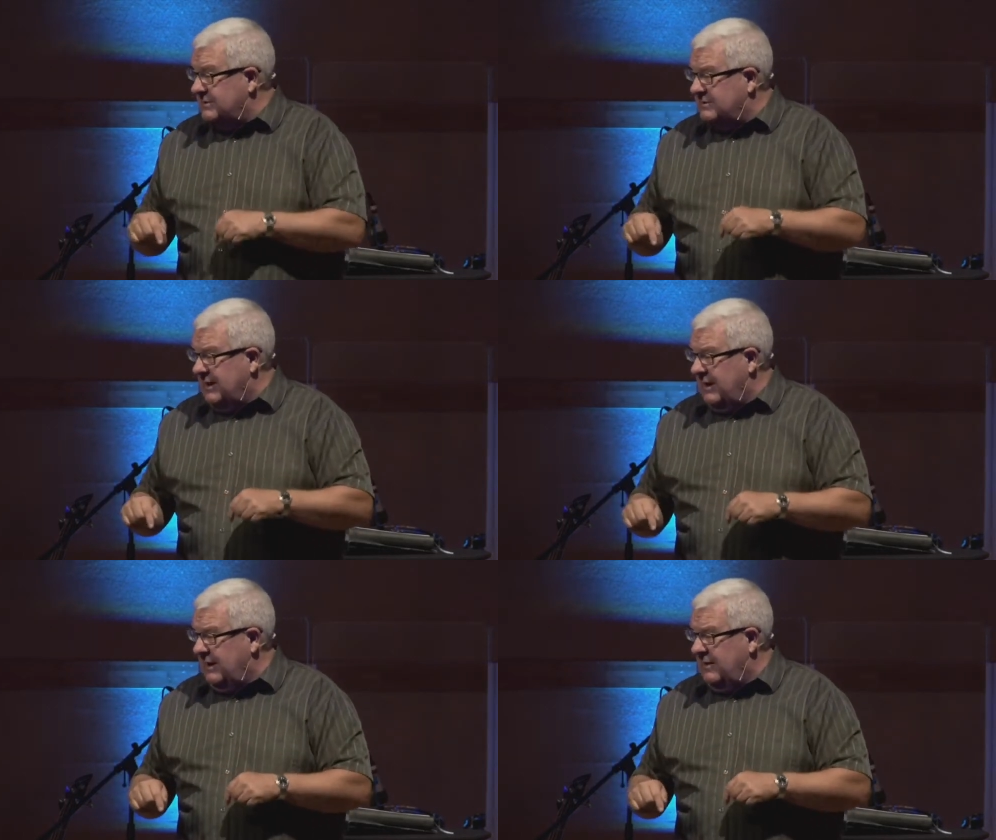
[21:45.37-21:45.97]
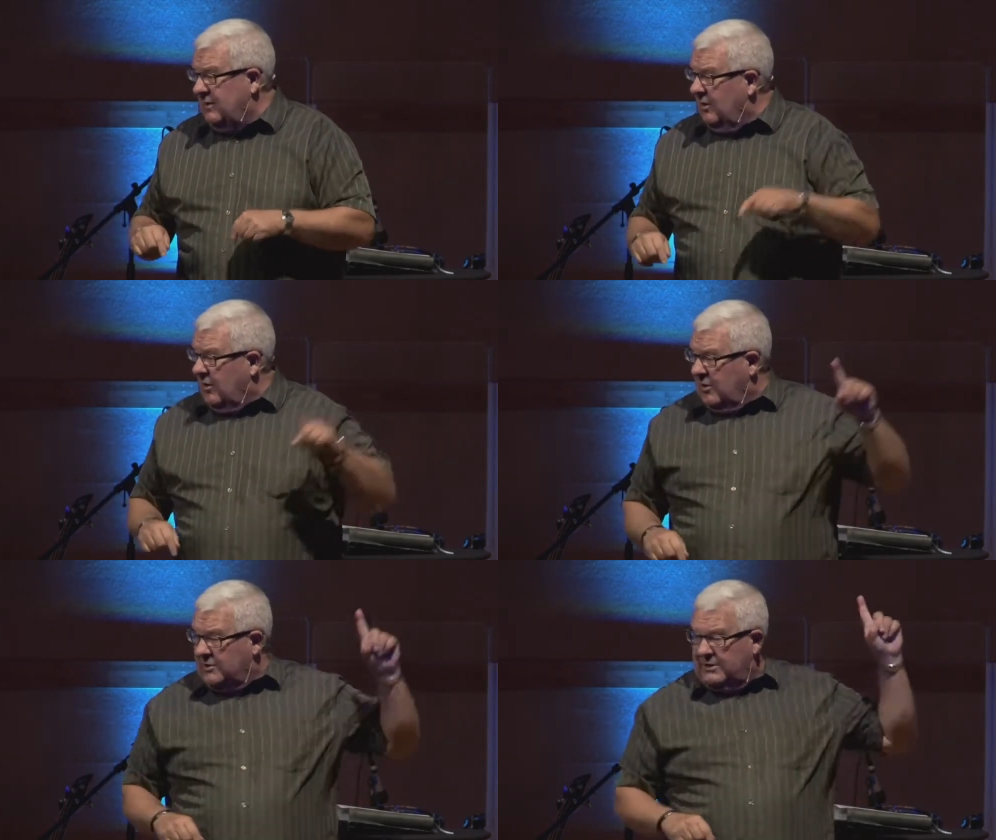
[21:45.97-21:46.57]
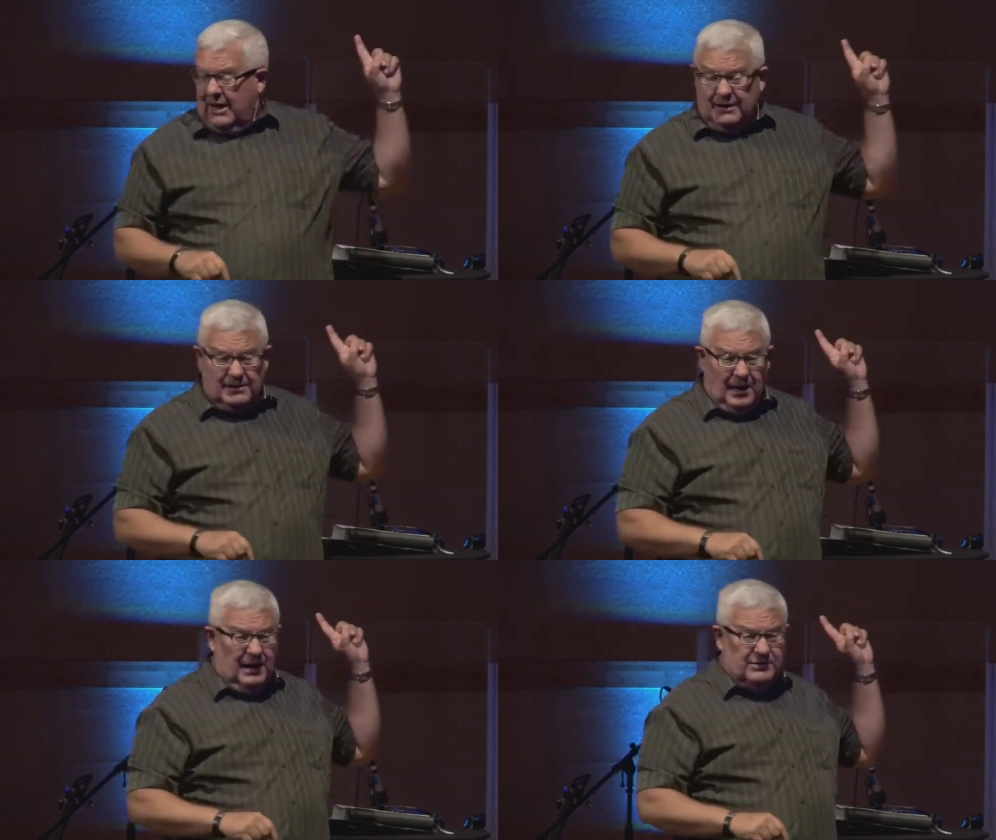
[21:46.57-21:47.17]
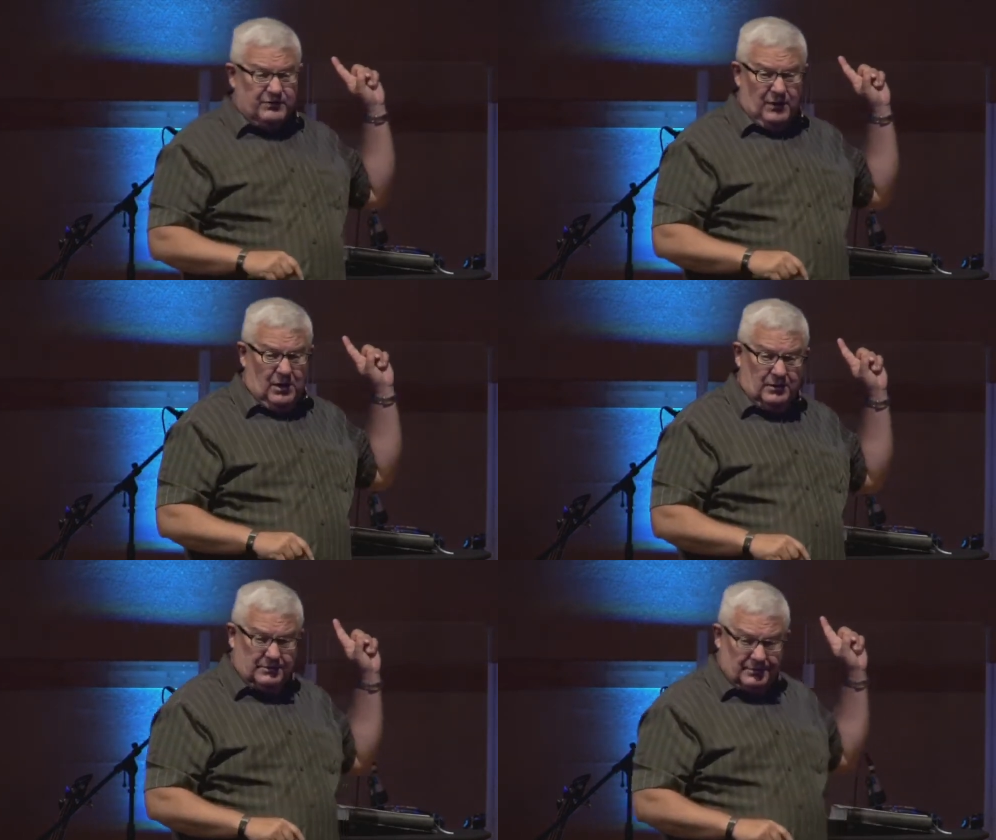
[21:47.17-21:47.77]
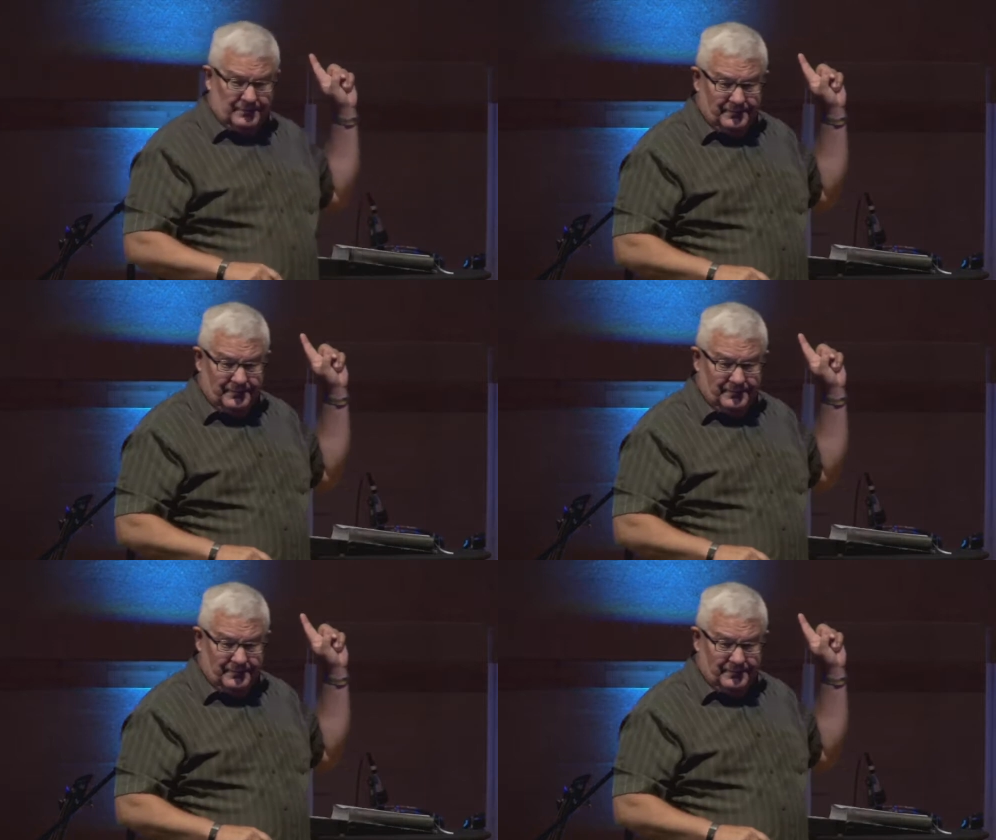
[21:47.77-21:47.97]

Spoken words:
today are not God's fault.